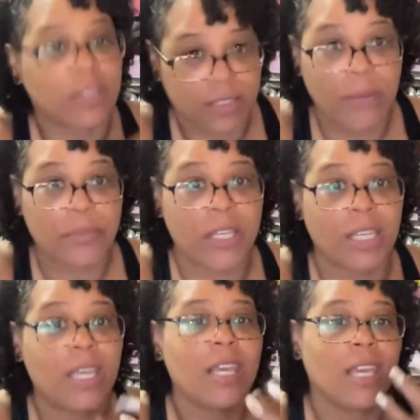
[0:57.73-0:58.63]
are
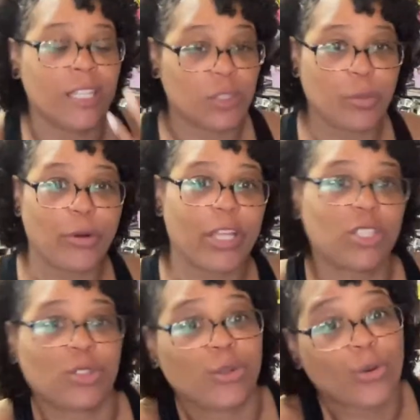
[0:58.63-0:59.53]
something
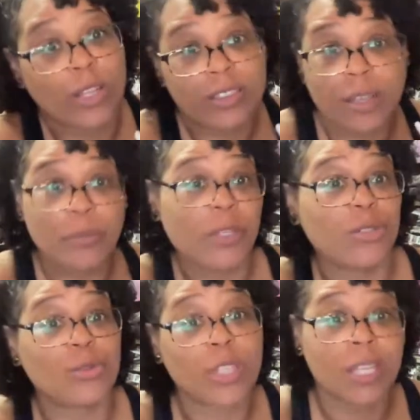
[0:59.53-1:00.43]
inspirational and
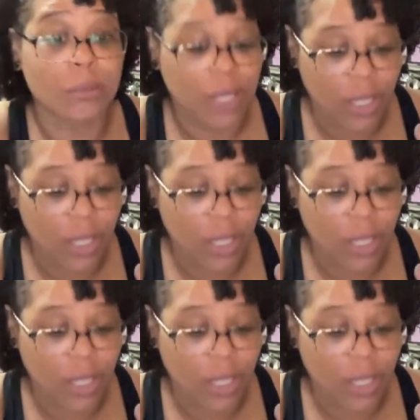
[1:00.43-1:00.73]
something to keep